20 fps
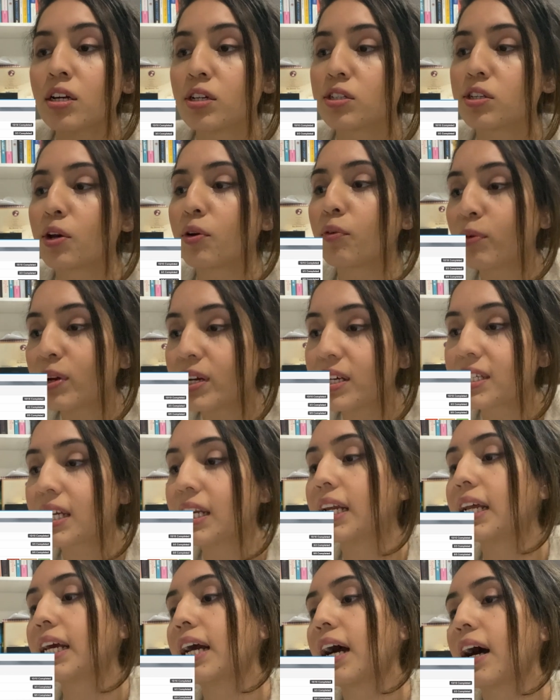So
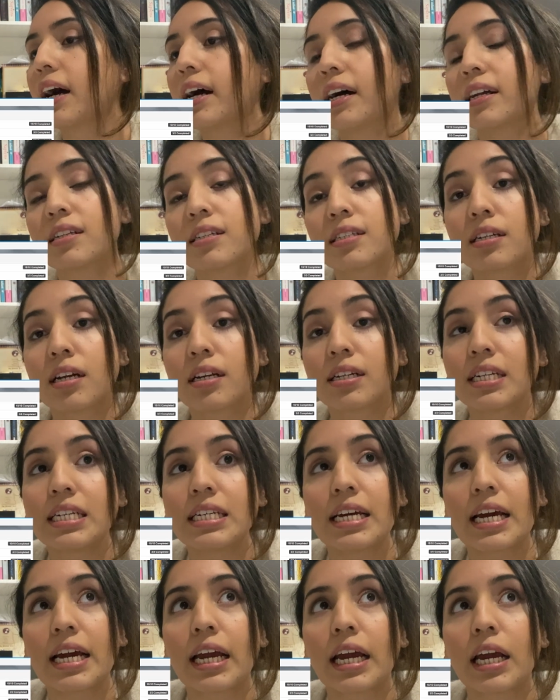recently I had a study
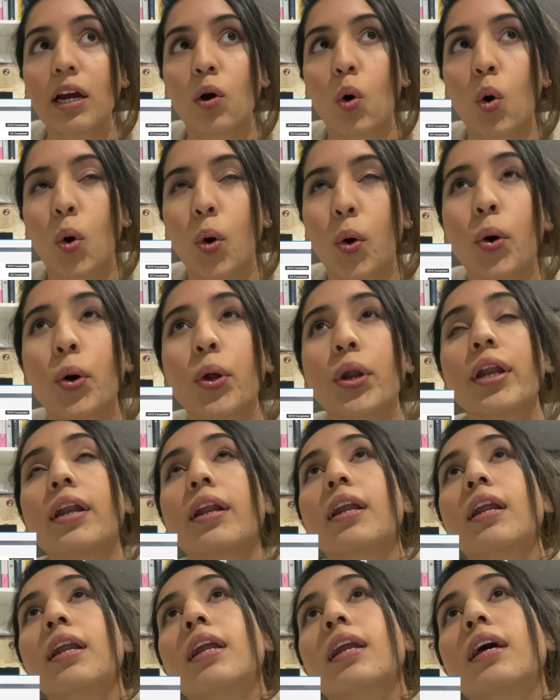day
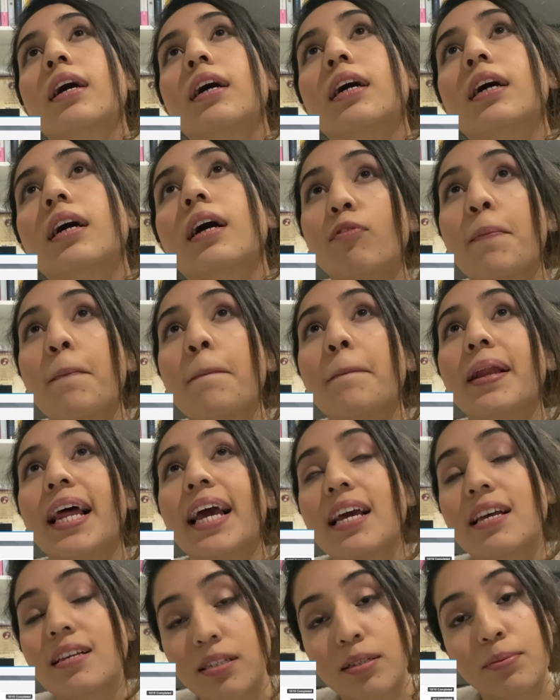on
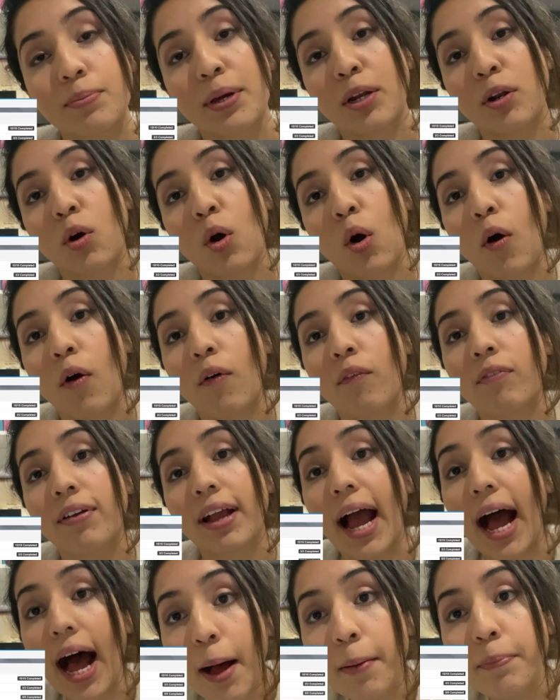replacement of
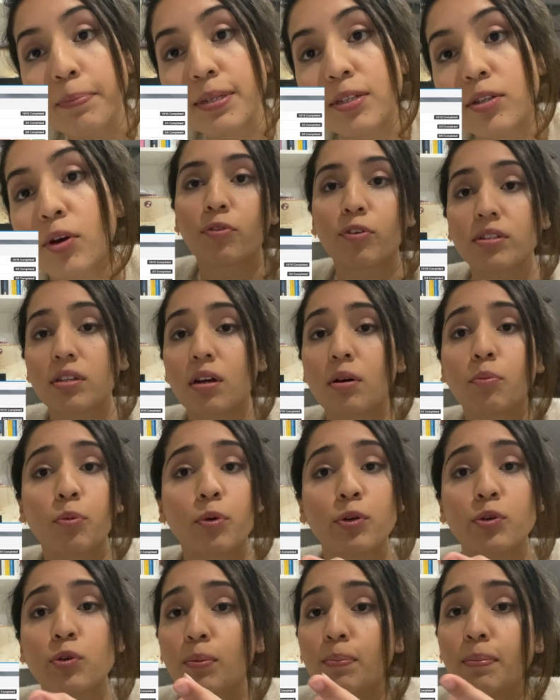gaps. For example,
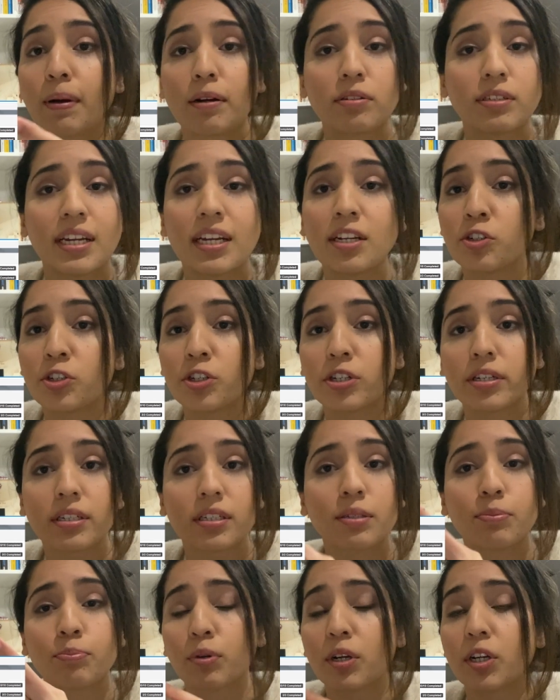we talk about
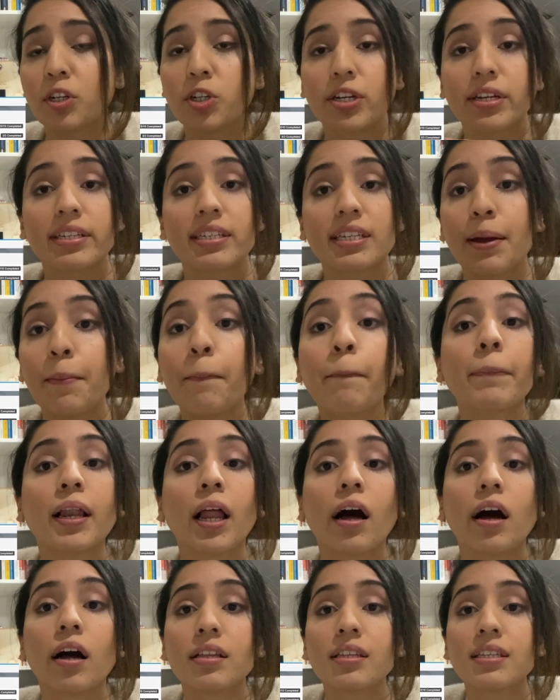dentures, bridges,
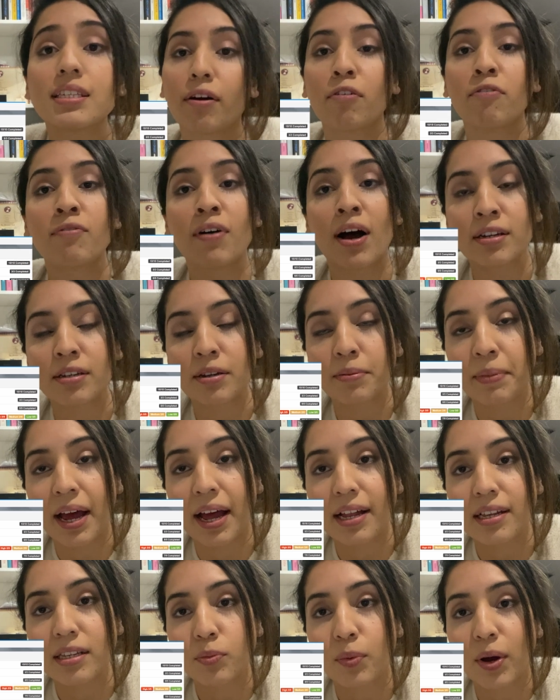implants. There are phantom
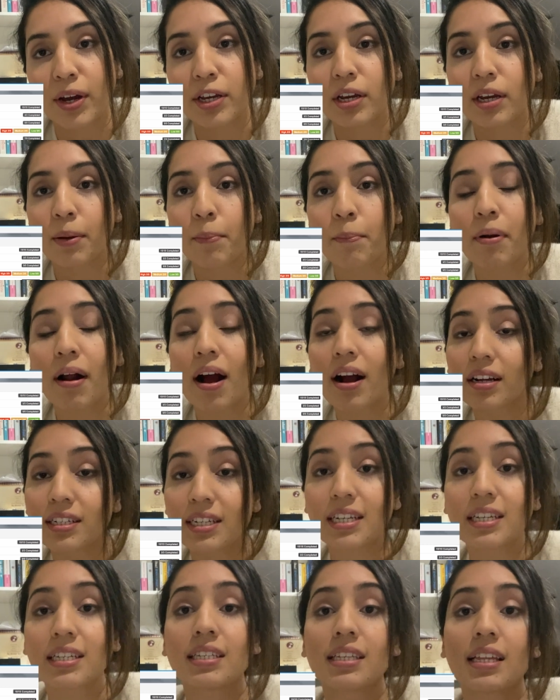heads where you can
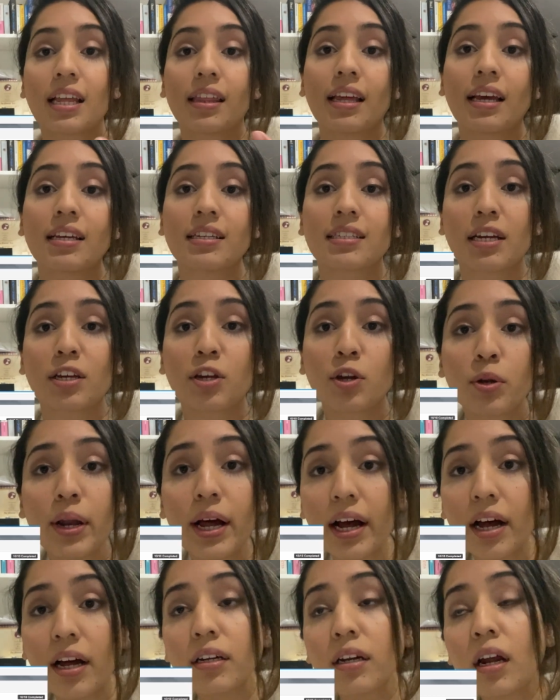practice the things that you
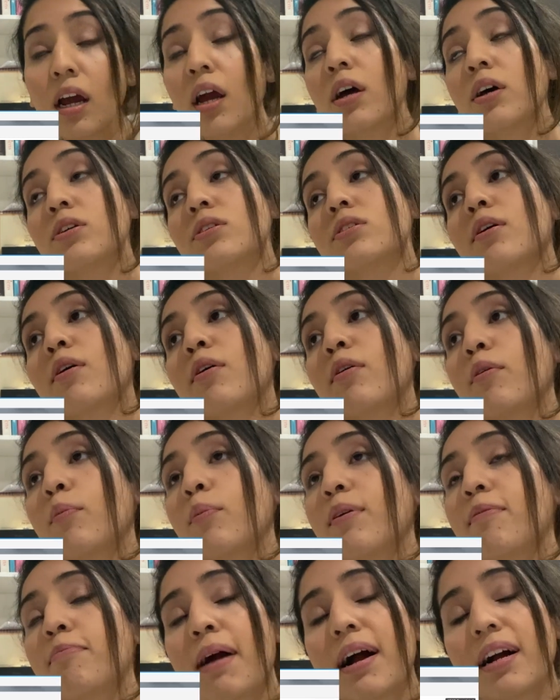learn. So
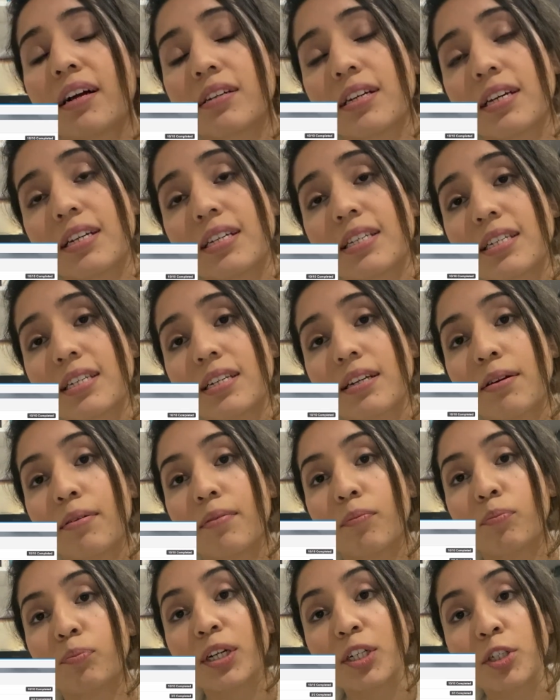we practiced
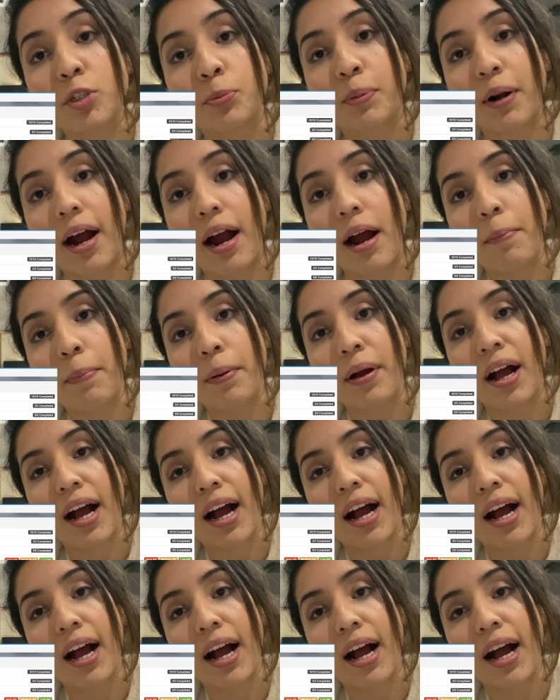bridge prep,